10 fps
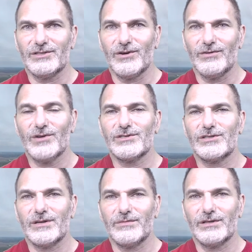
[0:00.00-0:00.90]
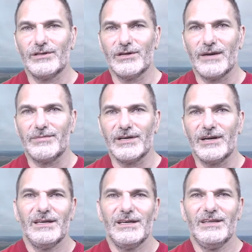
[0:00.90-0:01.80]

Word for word: So those are some to look up there.